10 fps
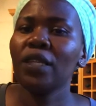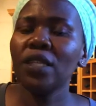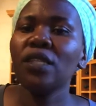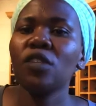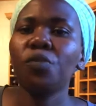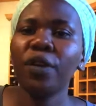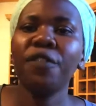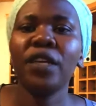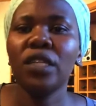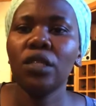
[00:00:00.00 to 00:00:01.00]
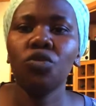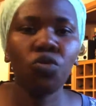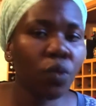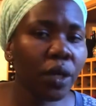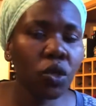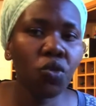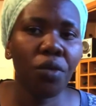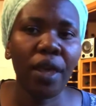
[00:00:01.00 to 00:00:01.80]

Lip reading: sister's boyfriend is doing to